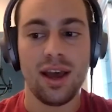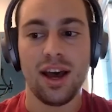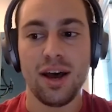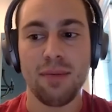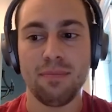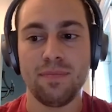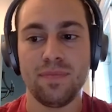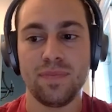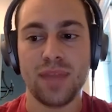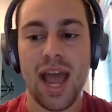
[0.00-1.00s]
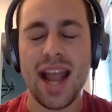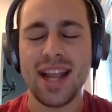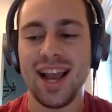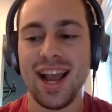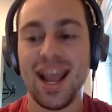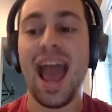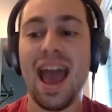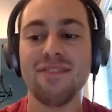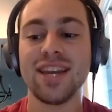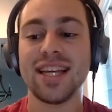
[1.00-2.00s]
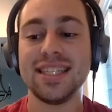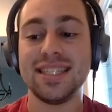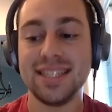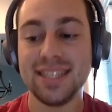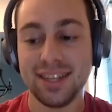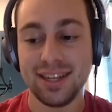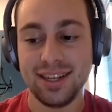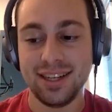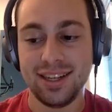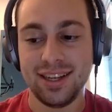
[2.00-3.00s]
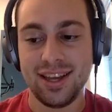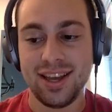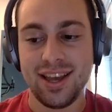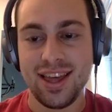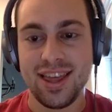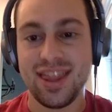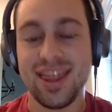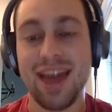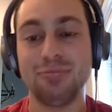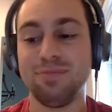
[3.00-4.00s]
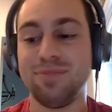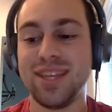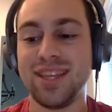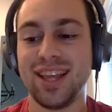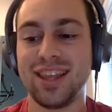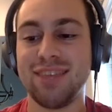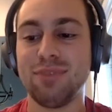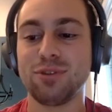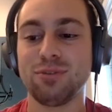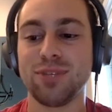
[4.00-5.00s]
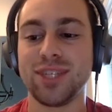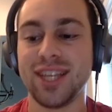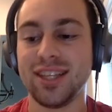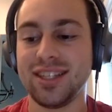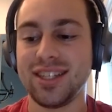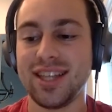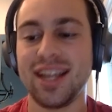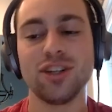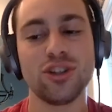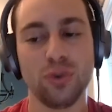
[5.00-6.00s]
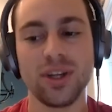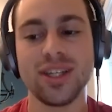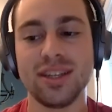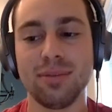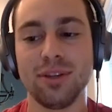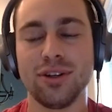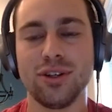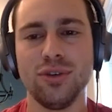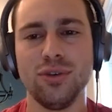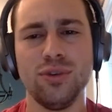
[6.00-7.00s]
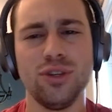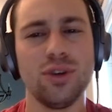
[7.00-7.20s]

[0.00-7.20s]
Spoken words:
Um, I have an idea that would be like the most ridiculous thing, sort of similar to, do you know